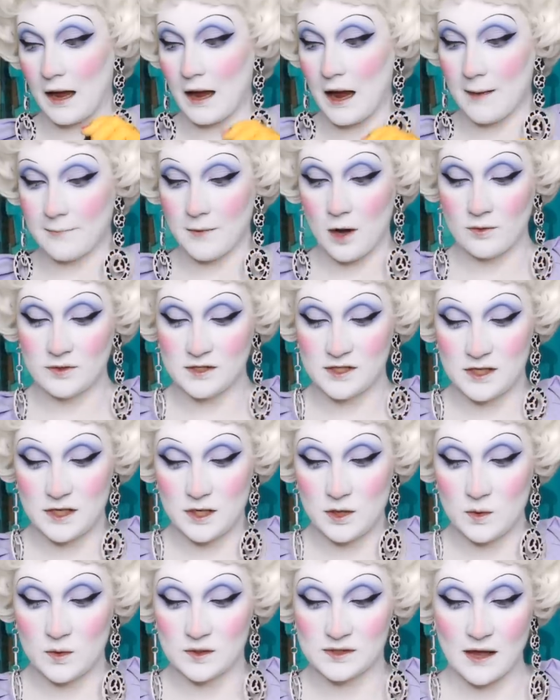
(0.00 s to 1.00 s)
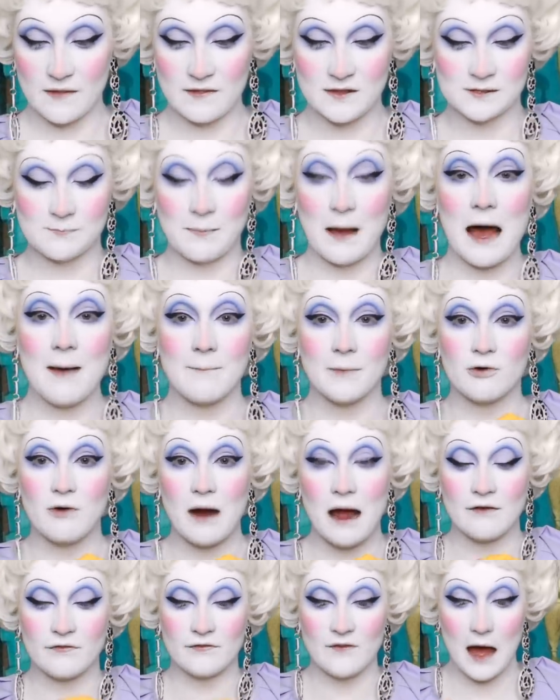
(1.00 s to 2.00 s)
And I'm going to use this Pat
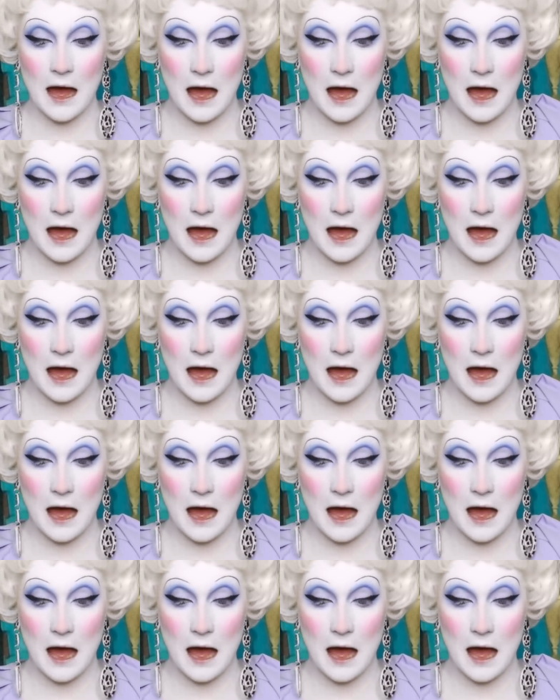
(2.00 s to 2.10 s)
McGrath